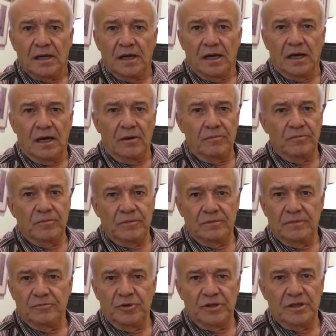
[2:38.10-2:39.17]

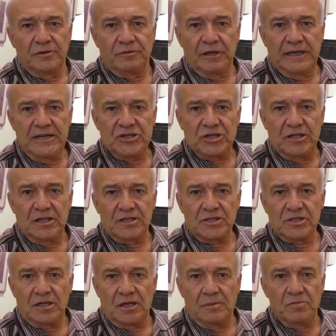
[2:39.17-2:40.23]
Um, with the release of
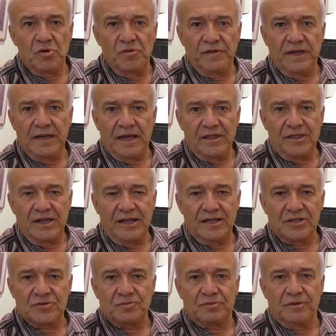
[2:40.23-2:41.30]
this uh, movie, I think
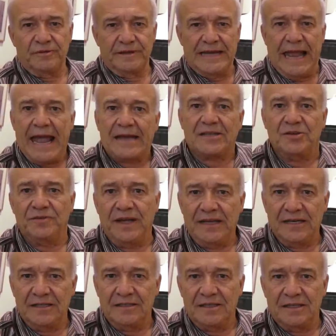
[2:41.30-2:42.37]
it's
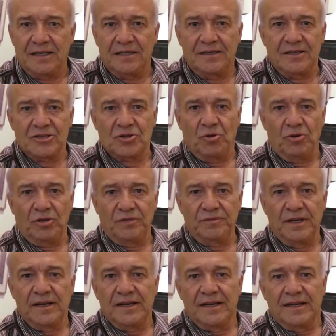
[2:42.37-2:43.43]
reactivated uh, this old
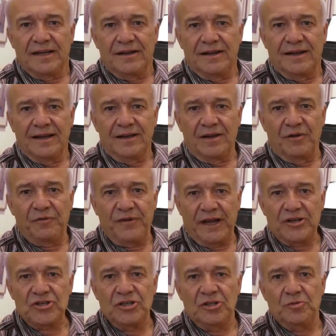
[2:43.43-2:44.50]
uh,
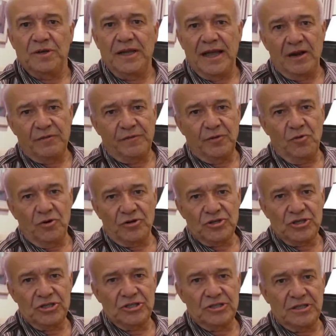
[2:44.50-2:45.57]
affection that we have for
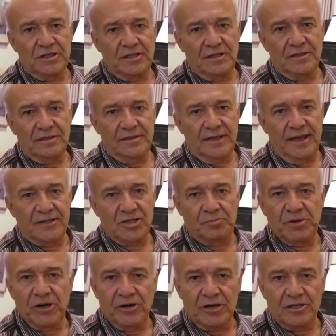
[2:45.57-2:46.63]
horses uh, as
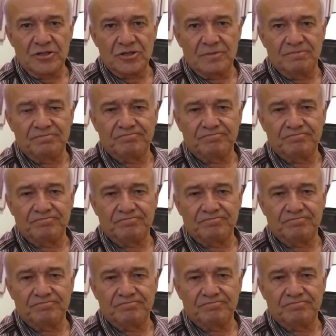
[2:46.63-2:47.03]
Americans.